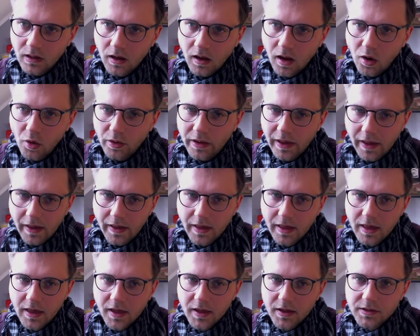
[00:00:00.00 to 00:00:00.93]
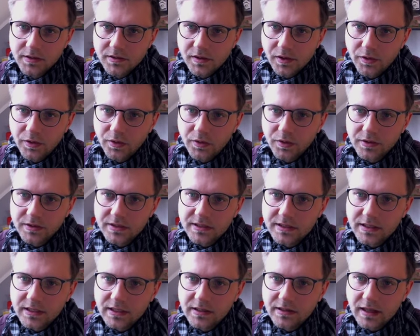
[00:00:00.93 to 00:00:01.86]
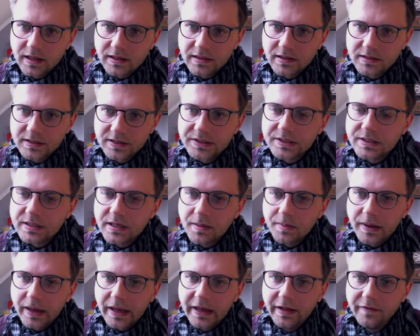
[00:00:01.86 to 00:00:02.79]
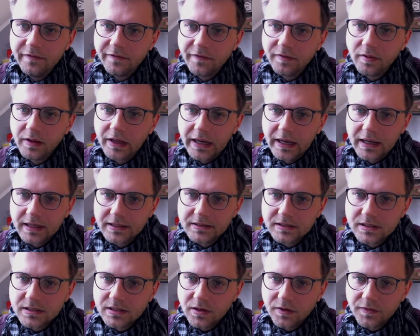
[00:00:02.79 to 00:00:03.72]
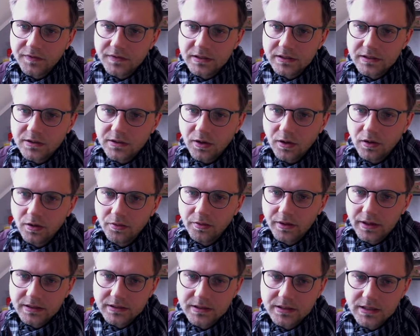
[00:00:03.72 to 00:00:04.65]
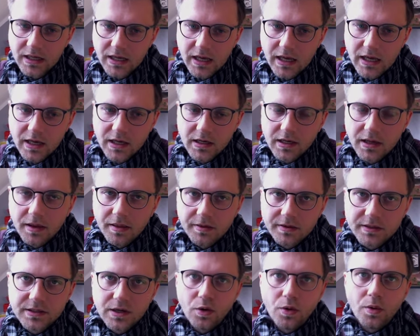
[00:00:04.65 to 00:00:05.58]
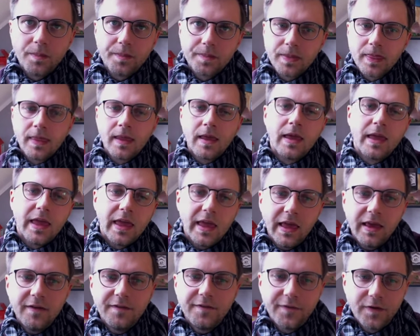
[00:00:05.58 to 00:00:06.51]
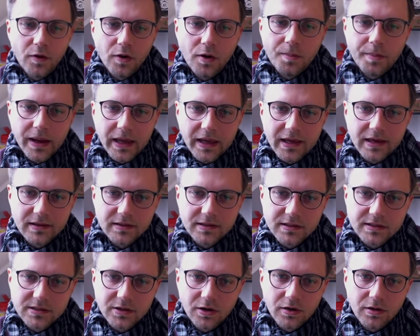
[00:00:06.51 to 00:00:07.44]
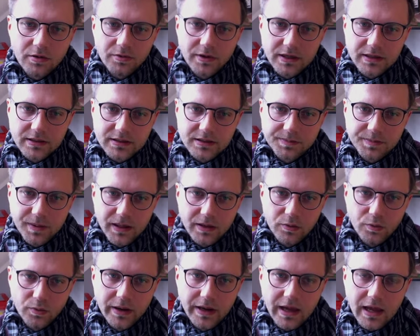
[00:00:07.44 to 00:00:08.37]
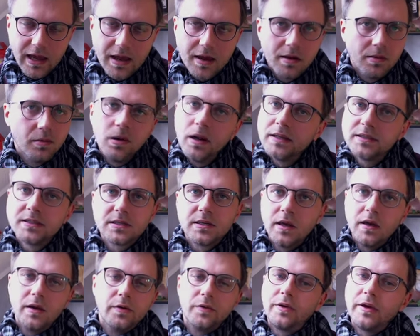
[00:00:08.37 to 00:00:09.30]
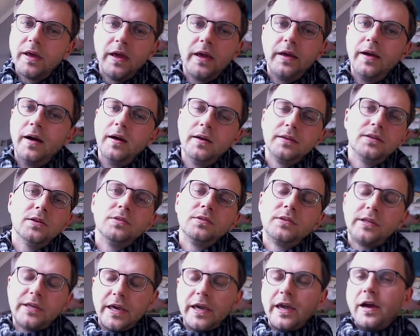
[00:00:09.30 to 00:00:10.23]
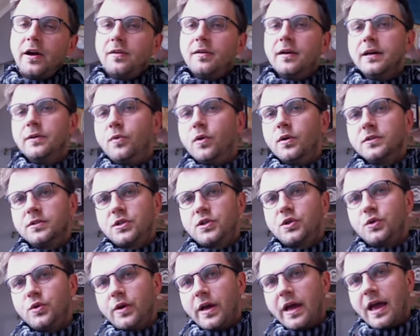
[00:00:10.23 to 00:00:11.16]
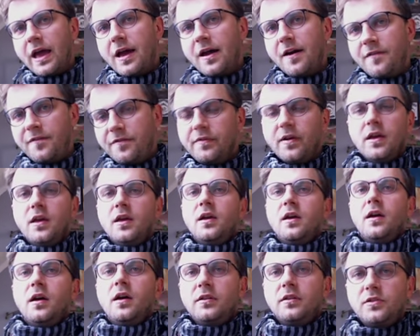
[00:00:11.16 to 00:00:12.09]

okay so you could see that this is some influence of this tolerance so if you're making this tolerance, by the way, let's say, okay, I don't care, I want to have a